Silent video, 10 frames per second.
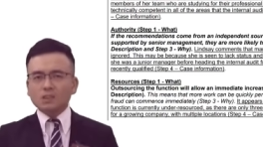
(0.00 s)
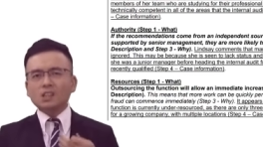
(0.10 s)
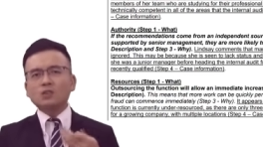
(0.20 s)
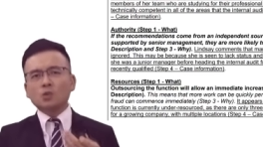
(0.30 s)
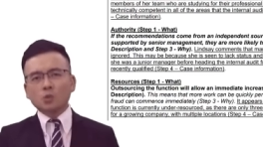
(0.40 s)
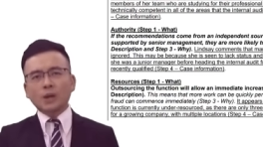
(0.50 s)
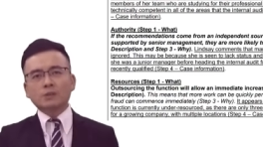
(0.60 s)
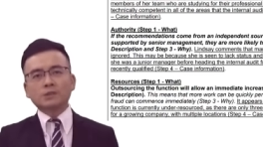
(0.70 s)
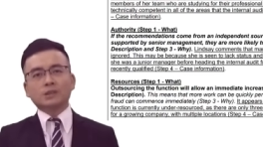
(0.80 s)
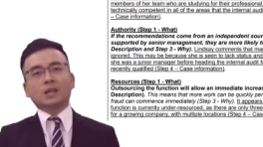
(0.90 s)
you
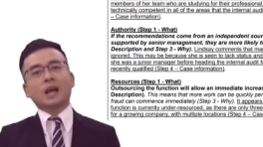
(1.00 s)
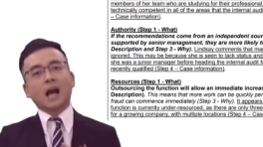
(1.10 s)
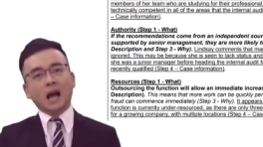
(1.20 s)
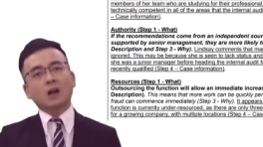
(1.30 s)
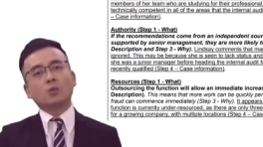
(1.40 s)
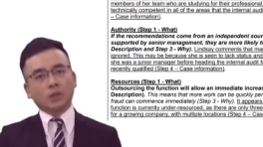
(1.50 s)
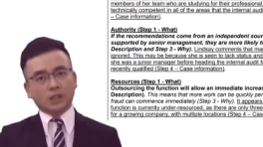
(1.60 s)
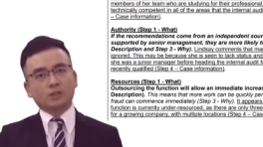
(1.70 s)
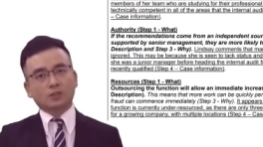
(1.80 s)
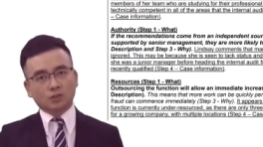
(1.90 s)
will see how we
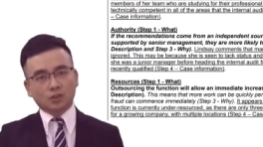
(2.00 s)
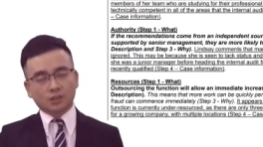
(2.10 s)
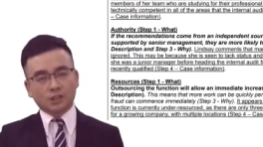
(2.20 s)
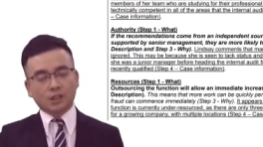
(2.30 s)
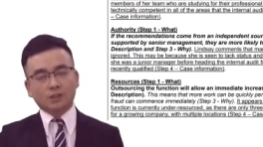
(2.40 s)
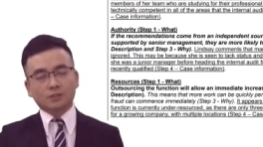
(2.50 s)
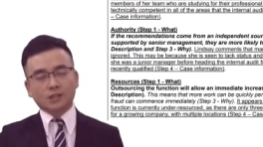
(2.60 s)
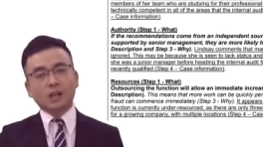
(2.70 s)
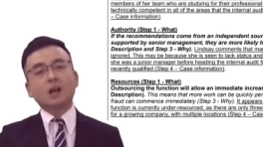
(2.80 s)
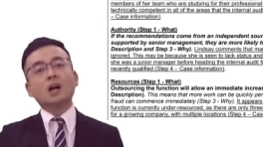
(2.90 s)
construct the
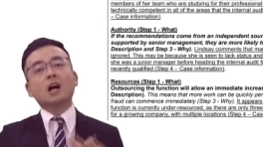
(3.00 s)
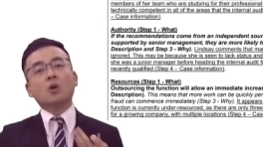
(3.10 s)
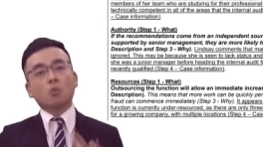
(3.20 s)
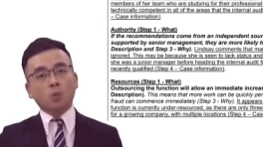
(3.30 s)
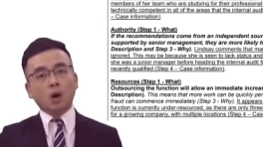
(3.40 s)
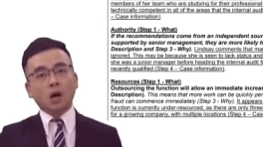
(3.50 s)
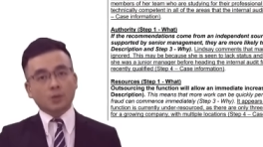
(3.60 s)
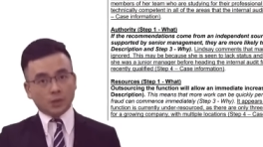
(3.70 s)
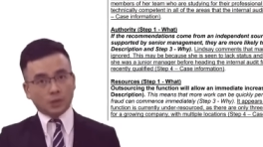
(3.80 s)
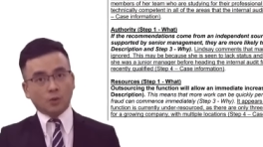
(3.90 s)
answer and why
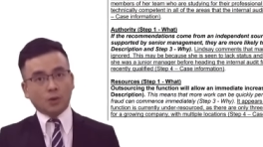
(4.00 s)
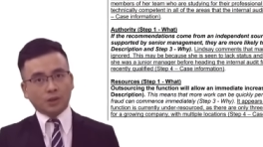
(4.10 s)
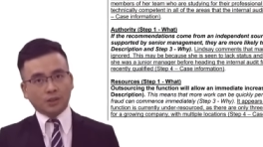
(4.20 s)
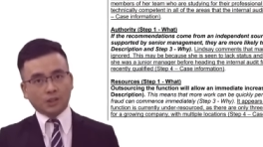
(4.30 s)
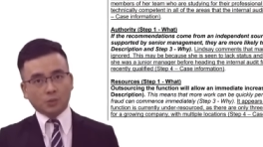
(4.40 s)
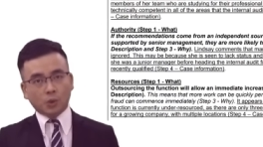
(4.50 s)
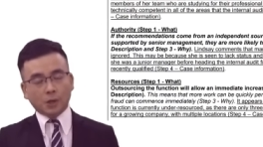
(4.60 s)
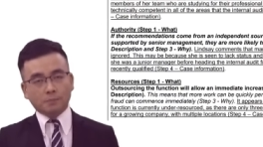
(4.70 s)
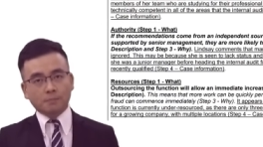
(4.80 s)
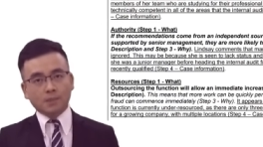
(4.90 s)
we do it in this
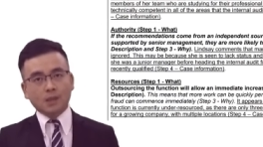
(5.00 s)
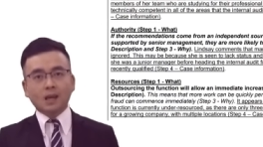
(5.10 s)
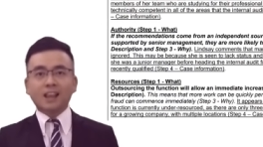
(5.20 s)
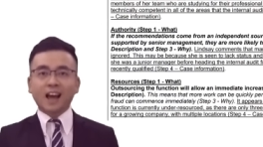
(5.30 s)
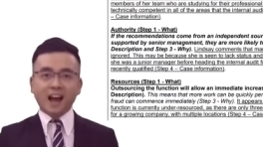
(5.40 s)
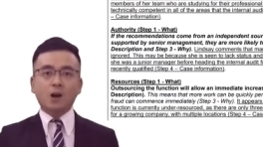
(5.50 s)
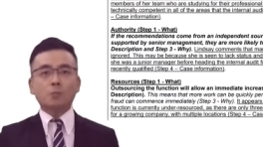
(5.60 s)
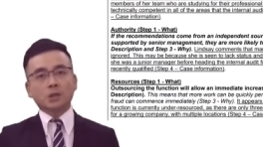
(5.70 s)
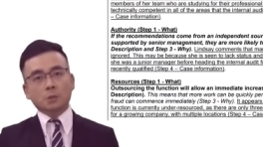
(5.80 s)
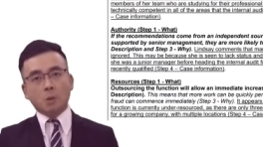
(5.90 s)
way, and how
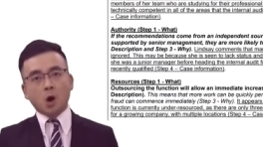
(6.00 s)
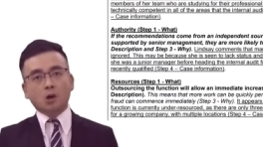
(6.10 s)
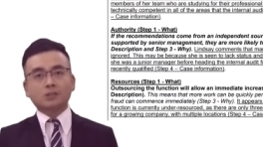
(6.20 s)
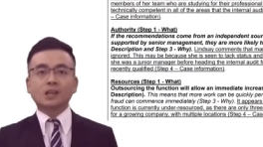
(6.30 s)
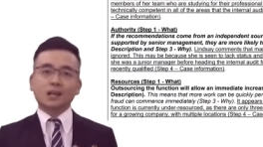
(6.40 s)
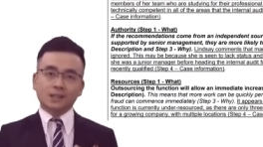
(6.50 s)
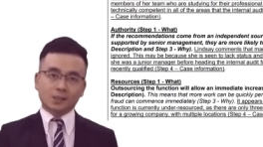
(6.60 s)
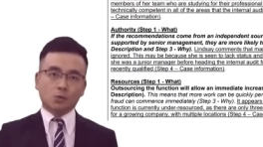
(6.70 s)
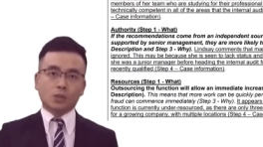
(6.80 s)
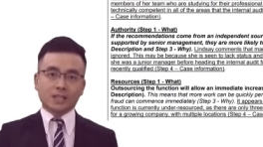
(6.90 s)
many marks
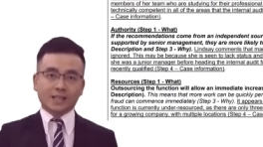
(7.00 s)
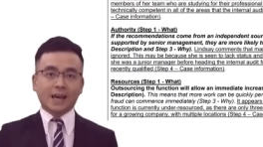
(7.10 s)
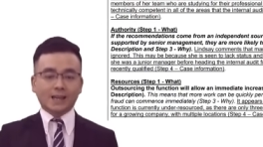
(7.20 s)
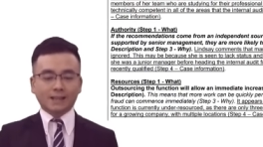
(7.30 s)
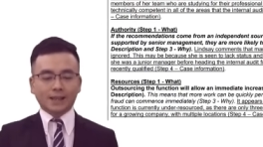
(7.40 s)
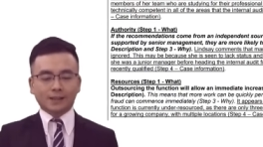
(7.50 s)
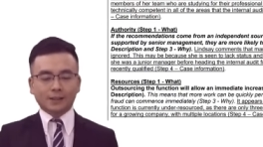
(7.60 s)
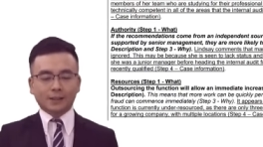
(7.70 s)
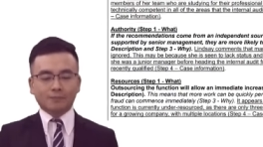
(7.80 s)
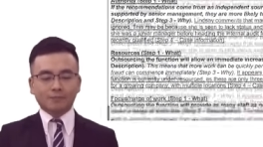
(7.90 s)
that we can get
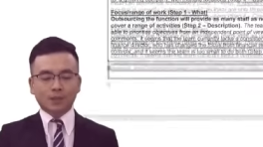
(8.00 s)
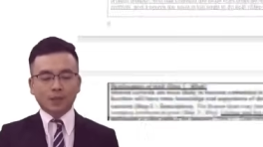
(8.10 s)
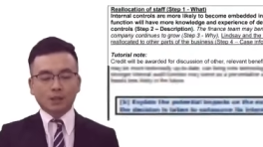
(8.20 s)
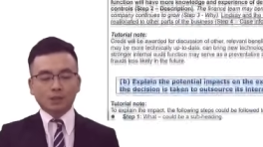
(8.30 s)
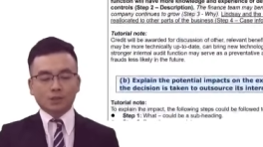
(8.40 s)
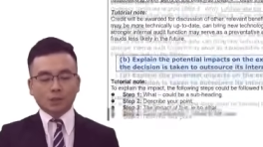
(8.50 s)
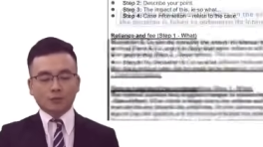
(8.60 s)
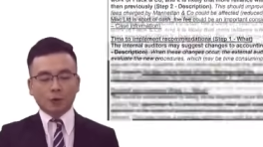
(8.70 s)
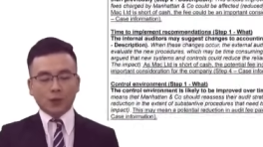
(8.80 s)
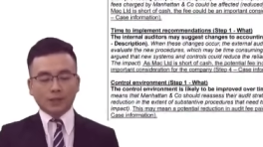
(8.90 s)
there. So,
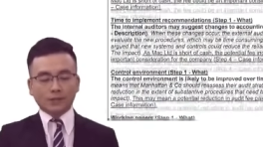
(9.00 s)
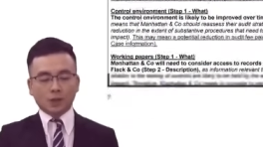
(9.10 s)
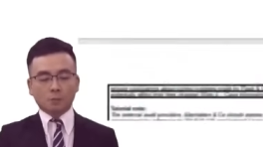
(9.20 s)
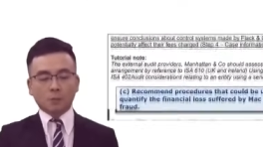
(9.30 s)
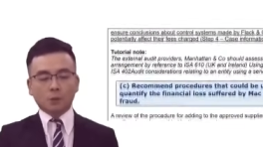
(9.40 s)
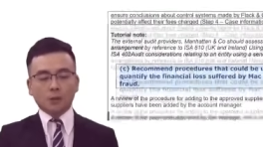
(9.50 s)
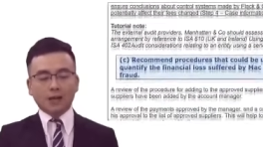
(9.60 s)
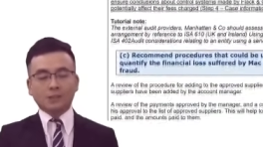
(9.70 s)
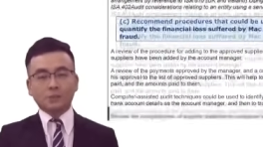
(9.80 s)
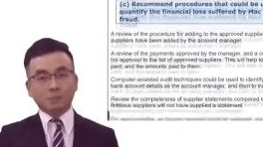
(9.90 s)
for example,
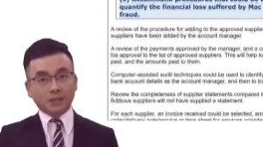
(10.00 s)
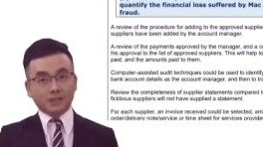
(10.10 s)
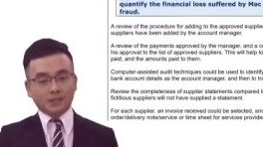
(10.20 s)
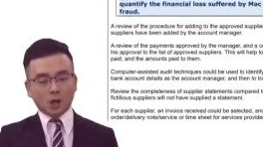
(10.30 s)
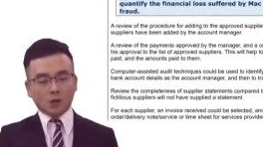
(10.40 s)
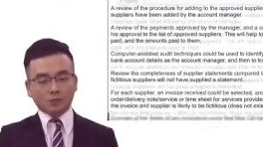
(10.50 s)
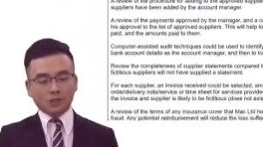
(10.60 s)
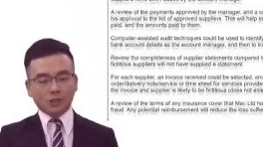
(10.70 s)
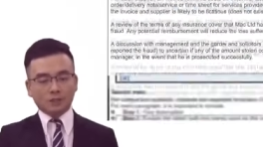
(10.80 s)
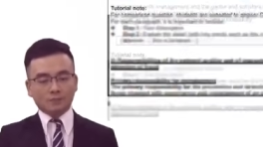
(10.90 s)
I split the
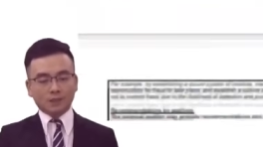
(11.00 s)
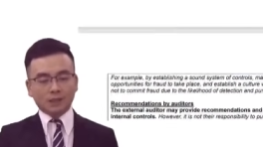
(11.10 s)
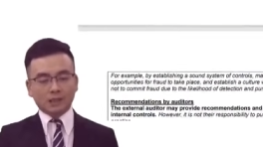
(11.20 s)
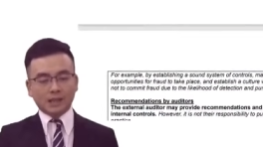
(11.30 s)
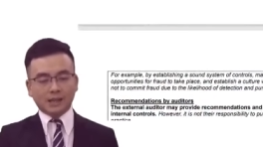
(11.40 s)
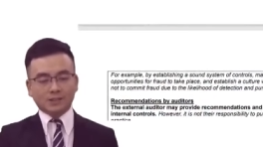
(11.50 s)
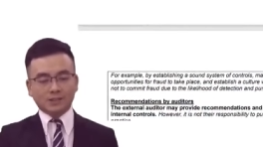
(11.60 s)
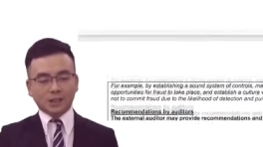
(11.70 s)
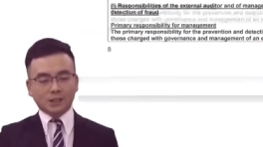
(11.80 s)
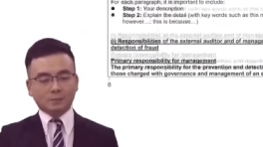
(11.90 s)
answer, let's
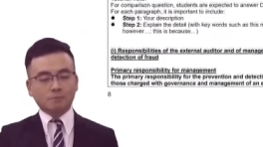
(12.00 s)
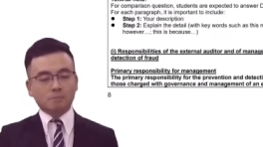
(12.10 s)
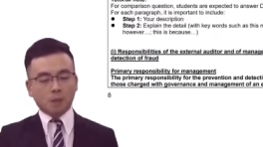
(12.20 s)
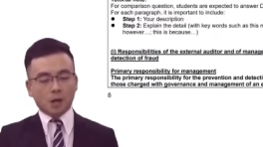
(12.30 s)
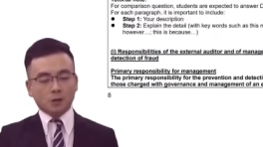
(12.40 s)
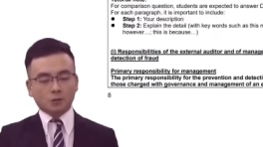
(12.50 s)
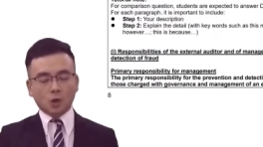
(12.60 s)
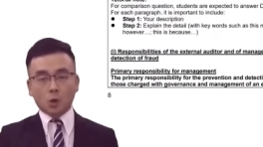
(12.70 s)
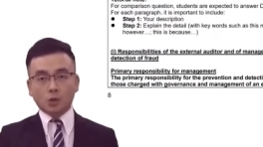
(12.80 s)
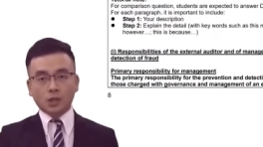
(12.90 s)
say part
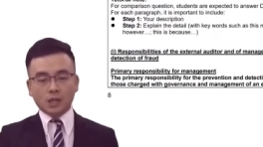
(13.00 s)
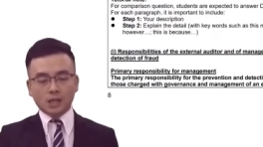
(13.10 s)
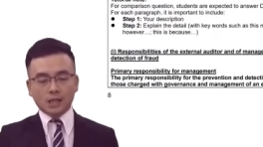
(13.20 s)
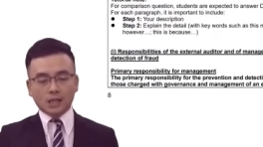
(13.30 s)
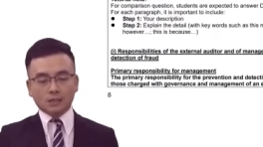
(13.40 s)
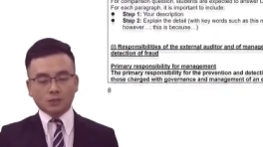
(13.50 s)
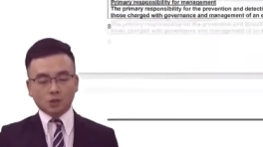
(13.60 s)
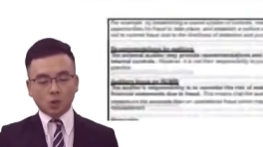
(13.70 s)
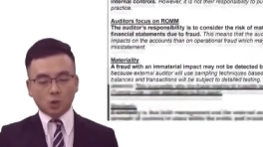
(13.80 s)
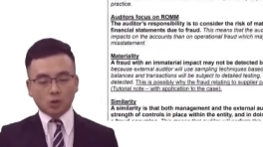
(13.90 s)
doc, and
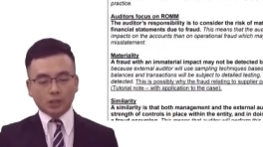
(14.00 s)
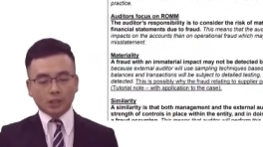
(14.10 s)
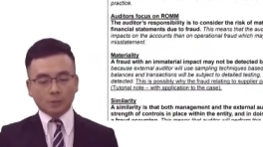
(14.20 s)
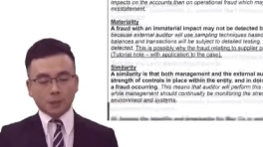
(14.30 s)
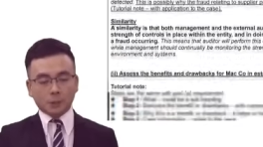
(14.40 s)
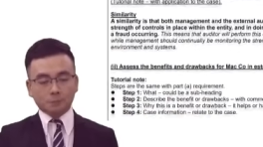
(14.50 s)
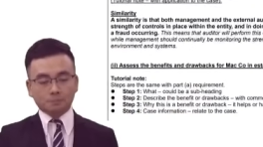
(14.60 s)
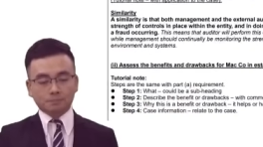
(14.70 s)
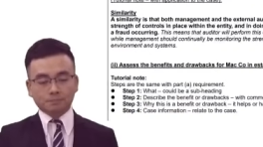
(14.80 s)
talking about